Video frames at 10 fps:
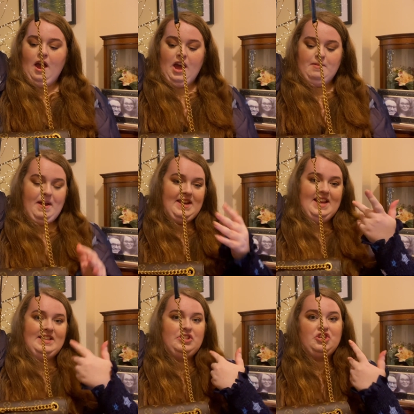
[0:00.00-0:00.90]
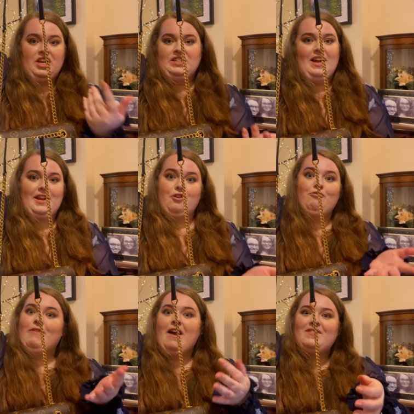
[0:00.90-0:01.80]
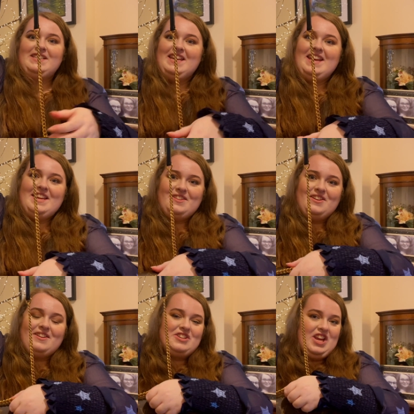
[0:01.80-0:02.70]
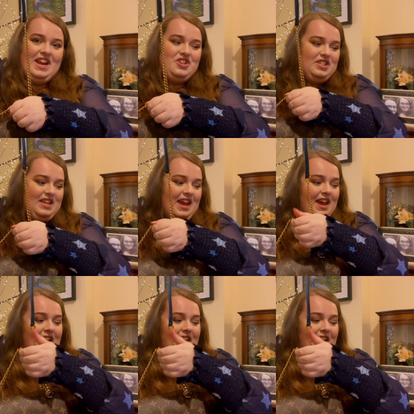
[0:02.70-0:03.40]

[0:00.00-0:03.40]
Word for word: Um, and it is just like gravity that changes it.